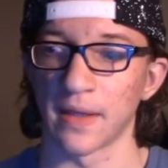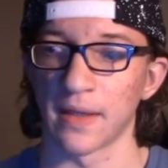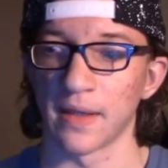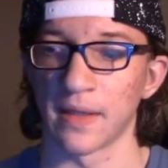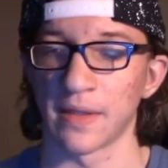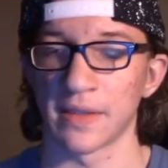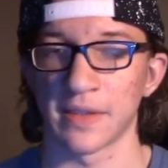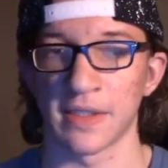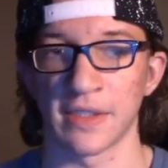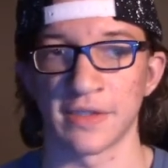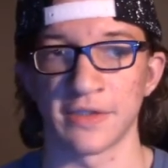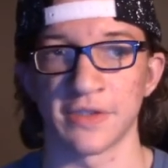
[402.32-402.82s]

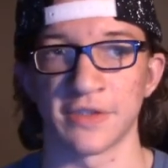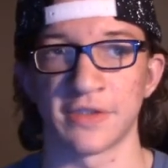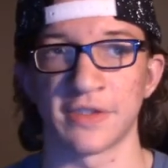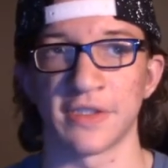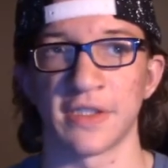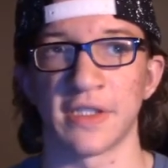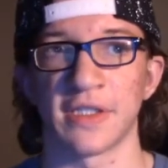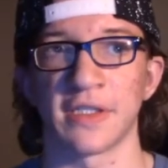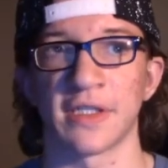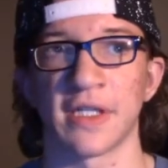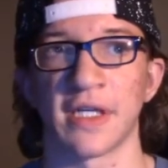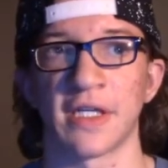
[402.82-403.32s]
because you
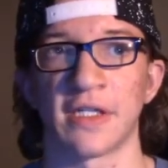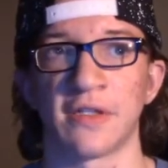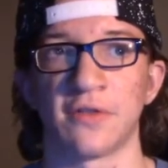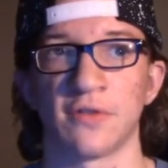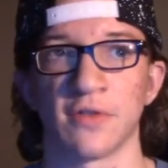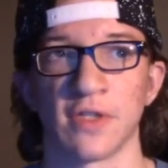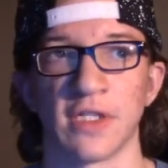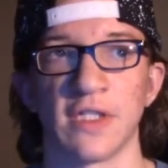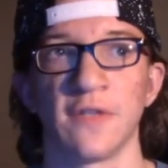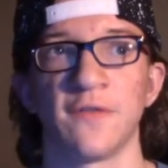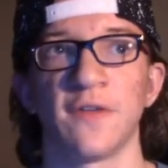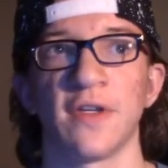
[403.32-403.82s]
see, like
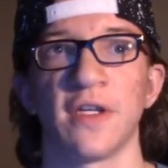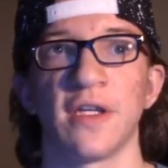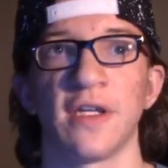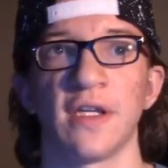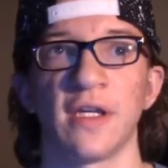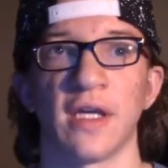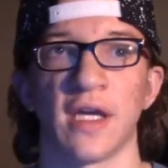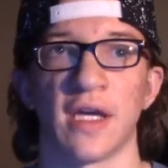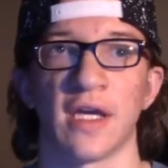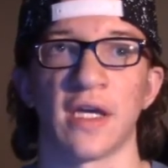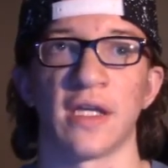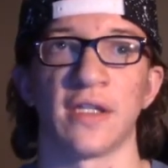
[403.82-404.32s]

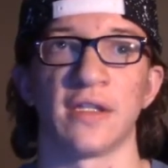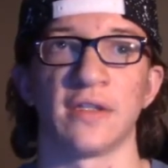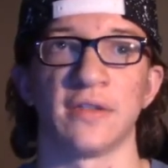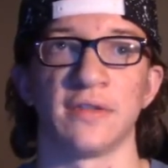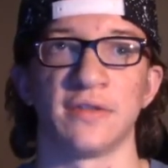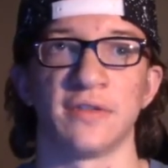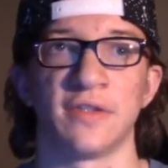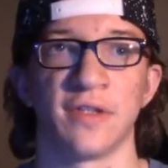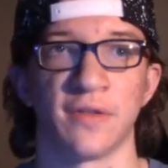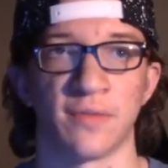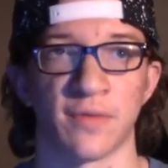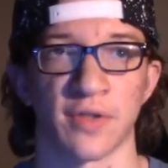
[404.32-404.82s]
grieving
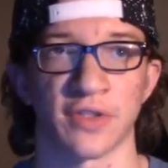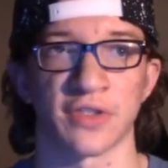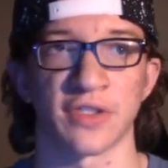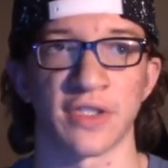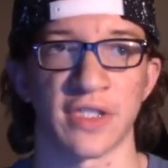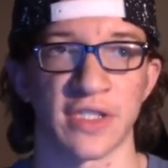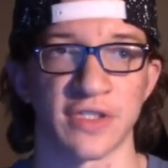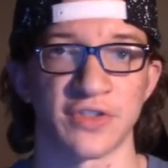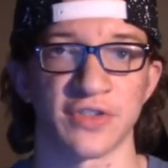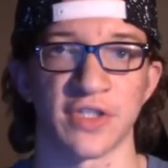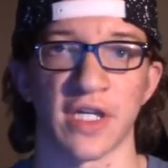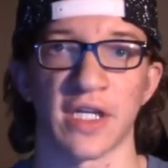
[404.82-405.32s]
and depression,
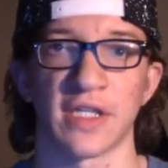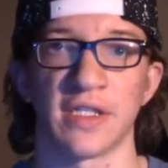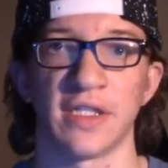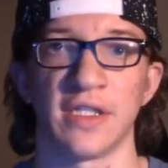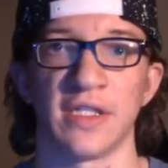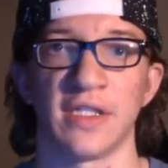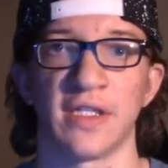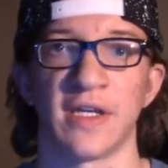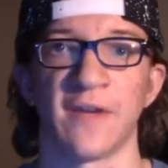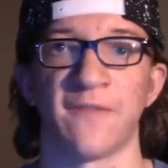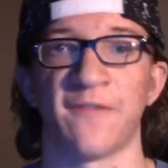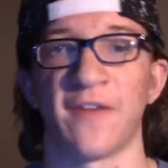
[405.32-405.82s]

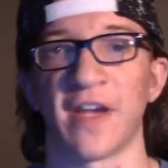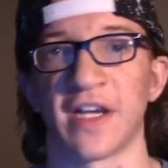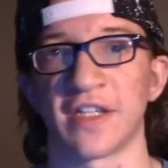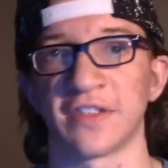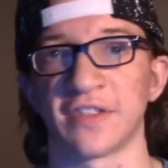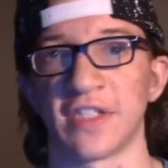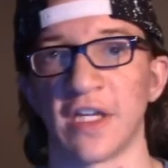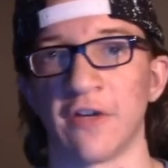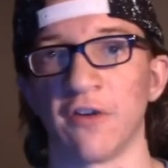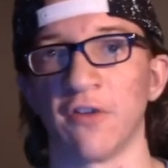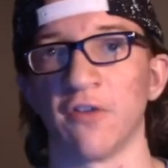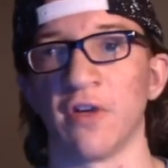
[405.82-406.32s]
anxiety
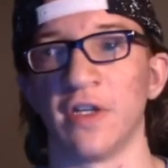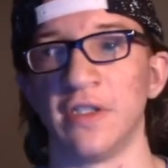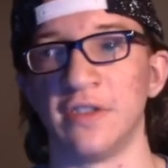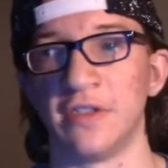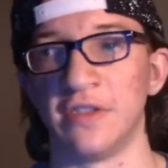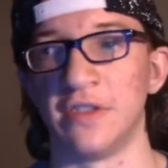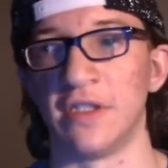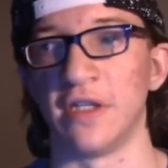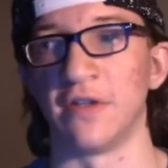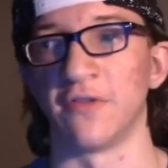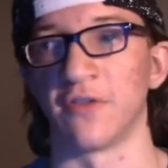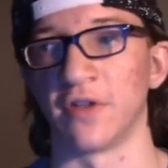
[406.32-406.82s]
affects everyone
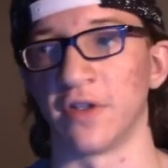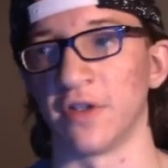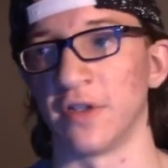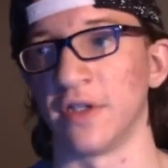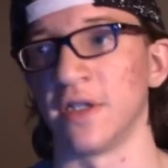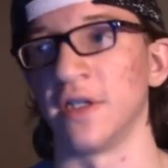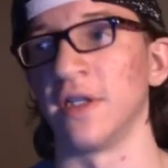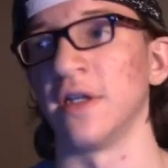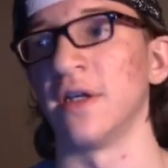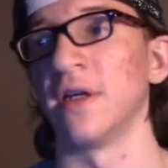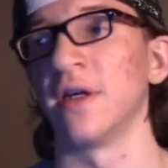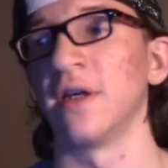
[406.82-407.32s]

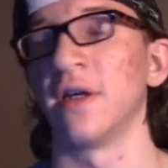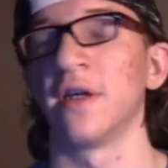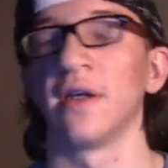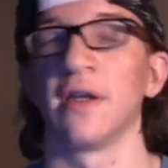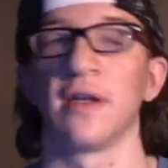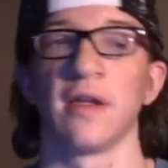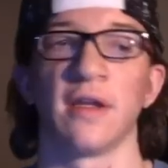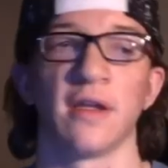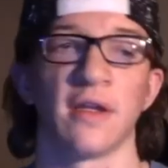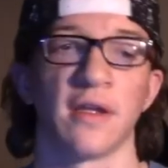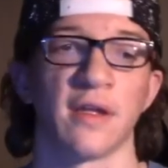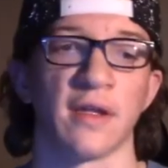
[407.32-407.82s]
differently,
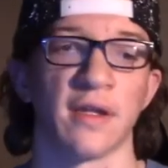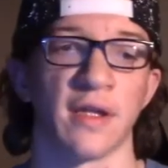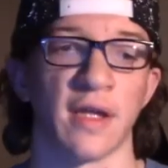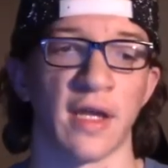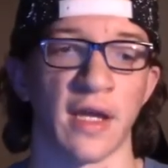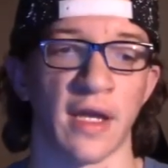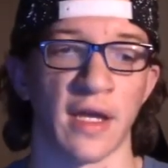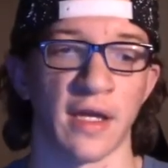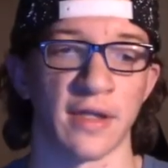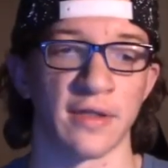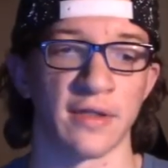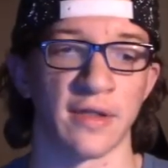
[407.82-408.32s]

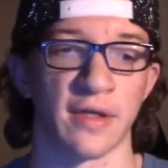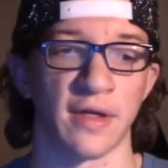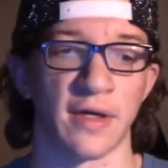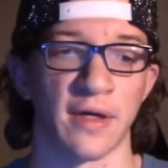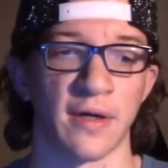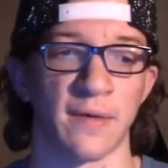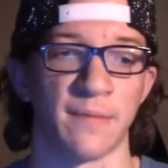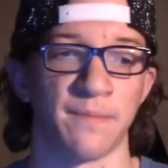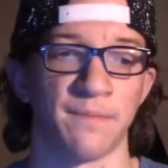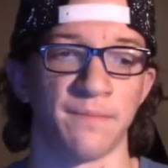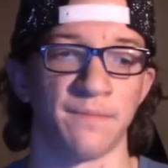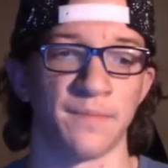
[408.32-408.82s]
and
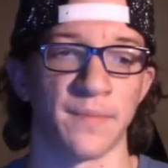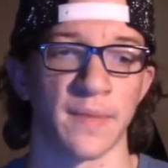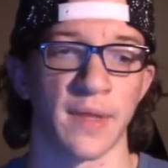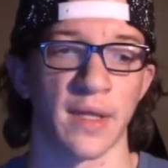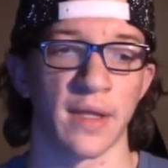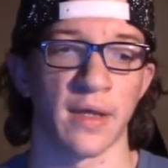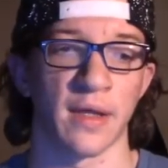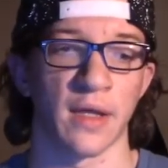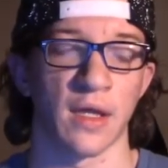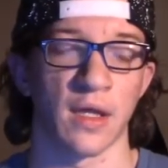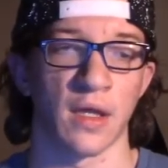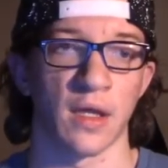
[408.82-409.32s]
um
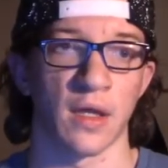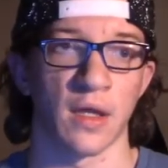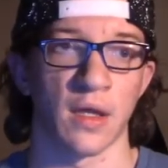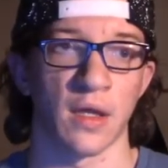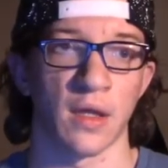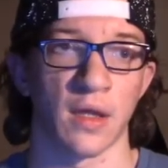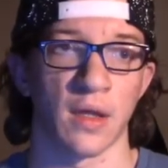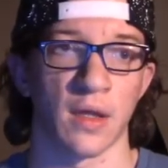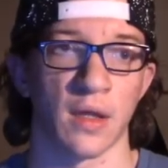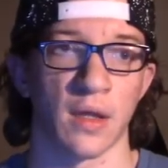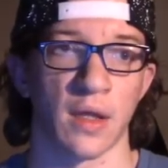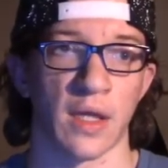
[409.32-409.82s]

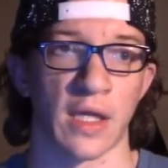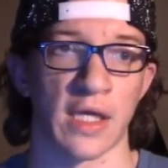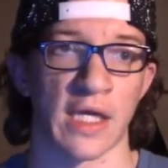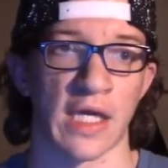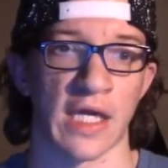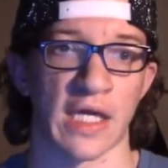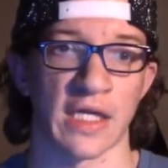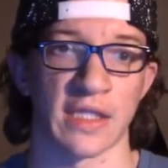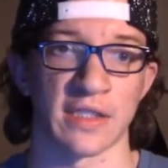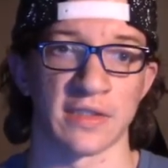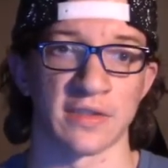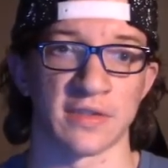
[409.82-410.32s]
it
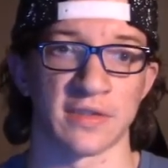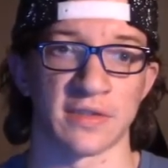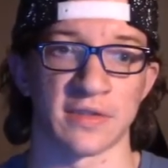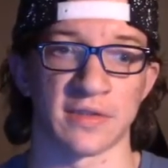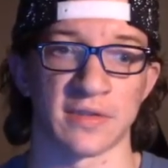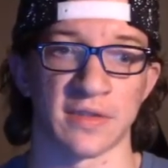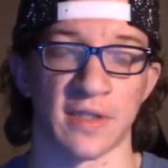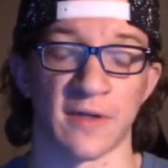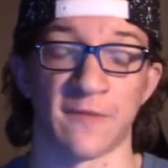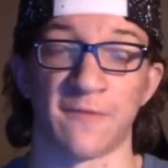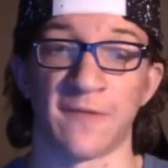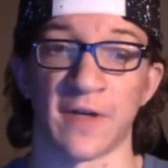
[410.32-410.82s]
has
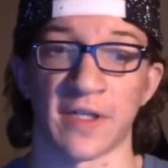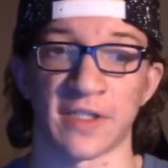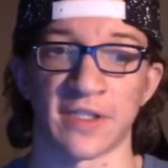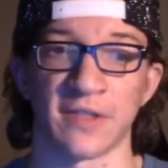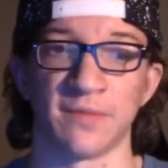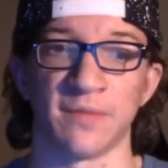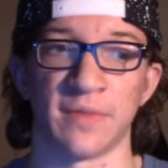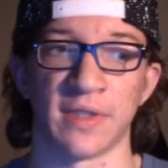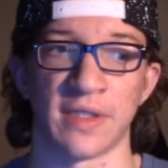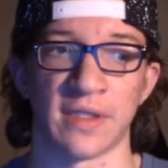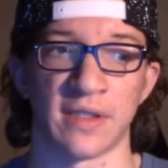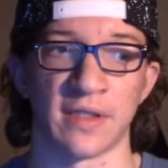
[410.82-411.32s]
affected
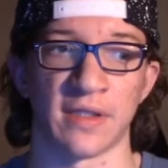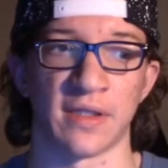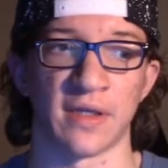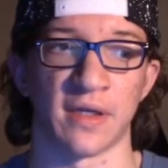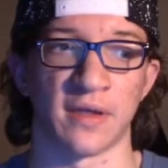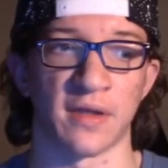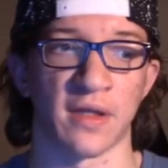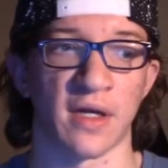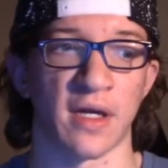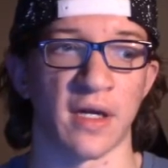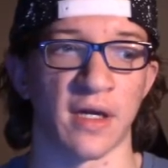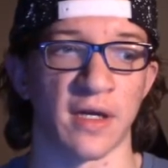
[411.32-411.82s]
me a
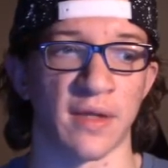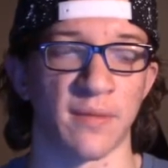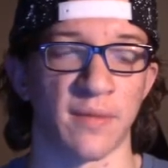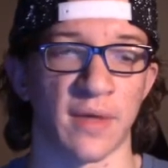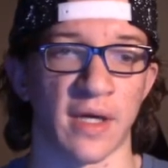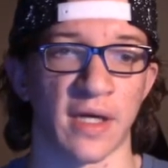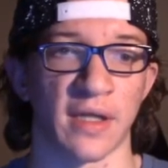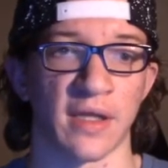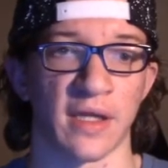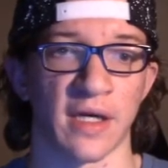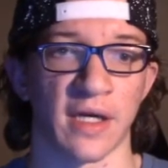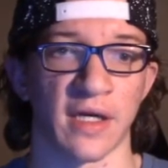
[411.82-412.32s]
lot in
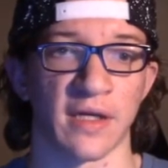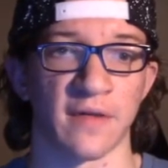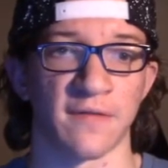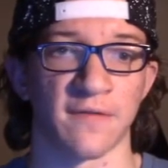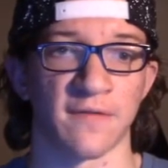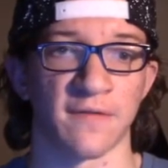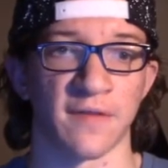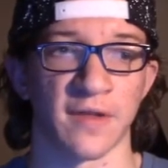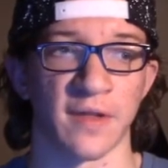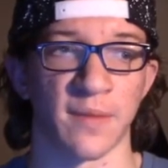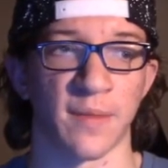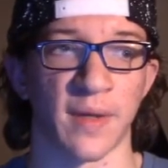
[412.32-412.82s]
my
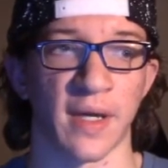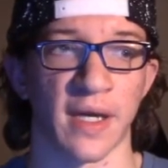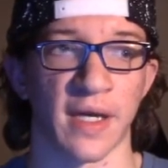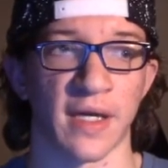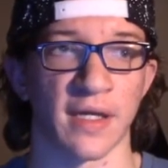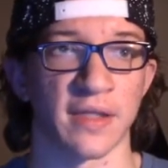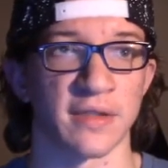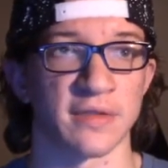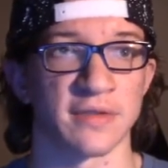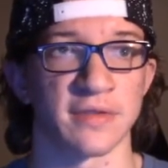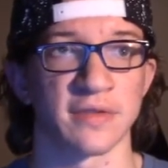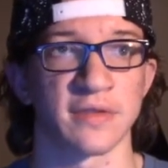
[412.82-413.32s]
life in the
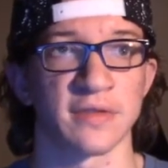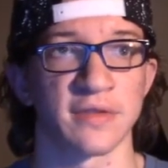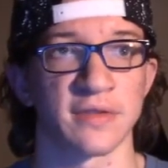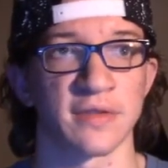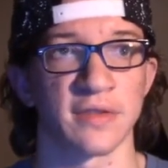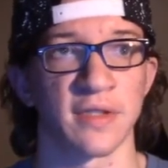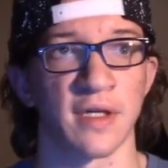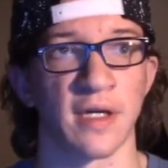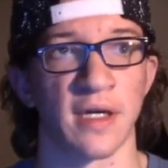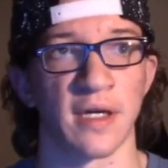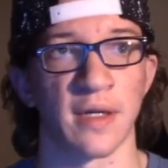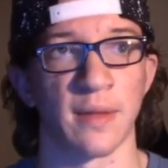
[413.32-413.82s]
past
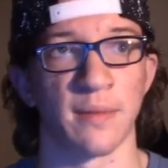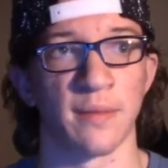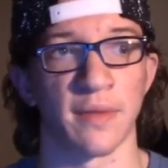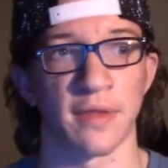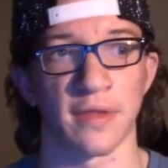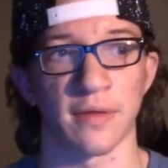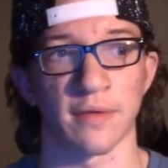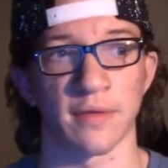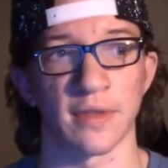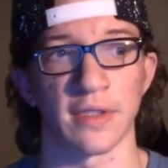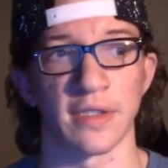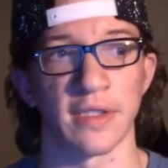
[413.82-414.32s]
um,
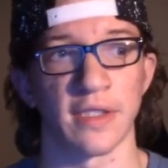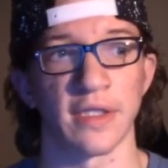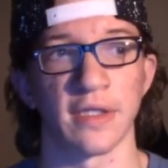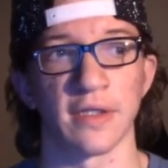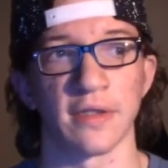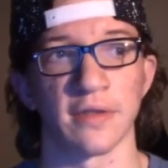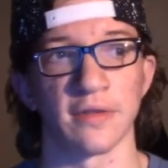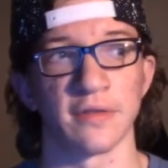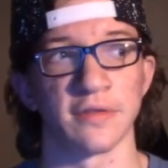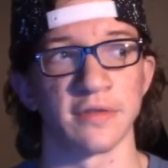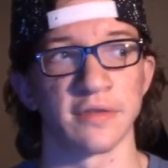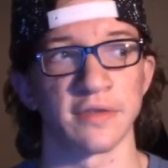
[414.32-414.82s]
three
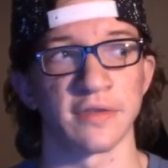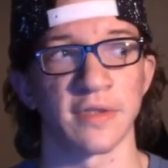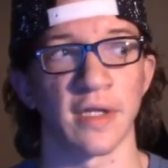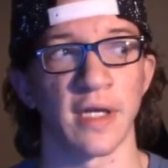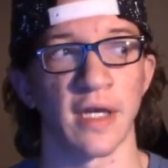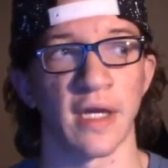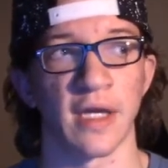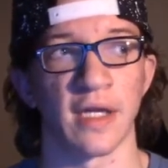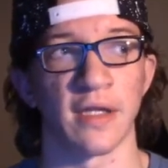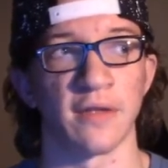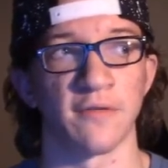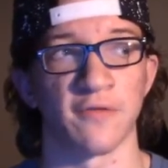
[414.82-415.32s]
years.
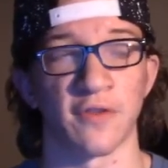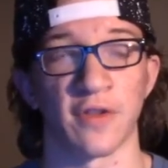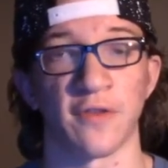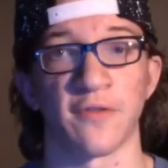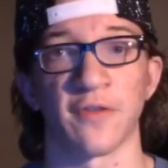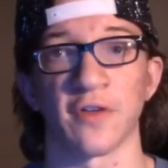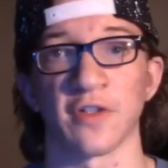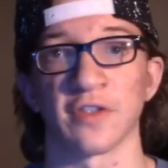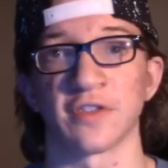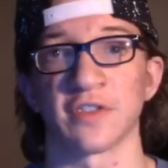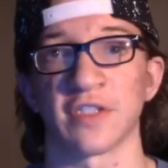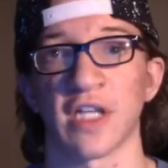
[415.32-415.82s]
And for the
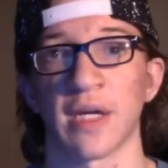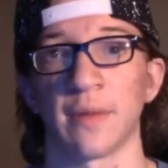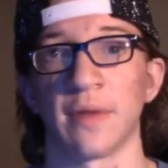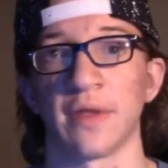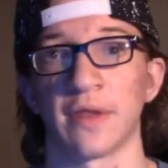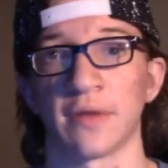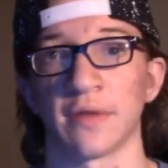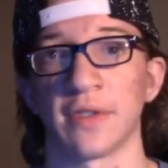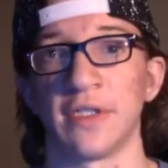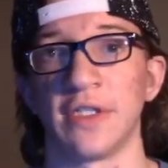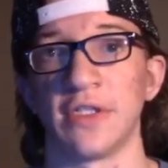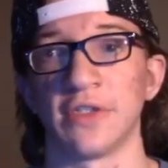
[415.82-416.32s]
first time in
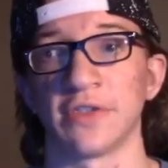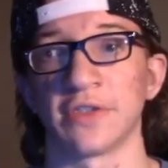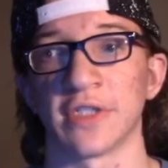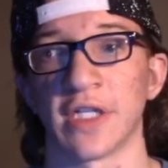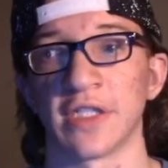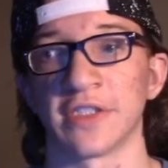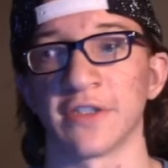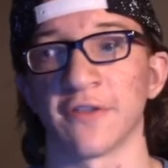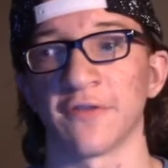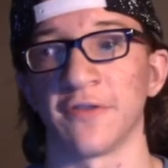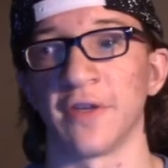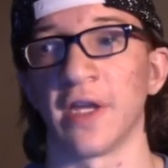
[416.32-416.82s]
three years,
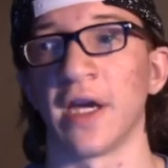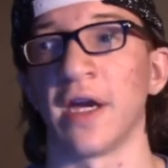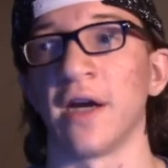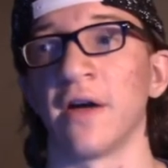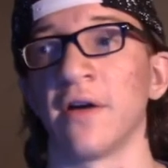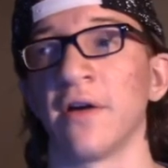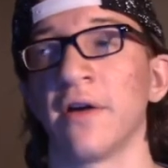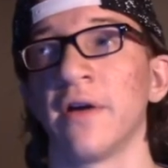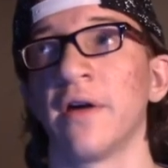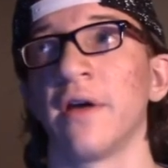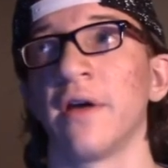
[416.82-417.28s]
as of now,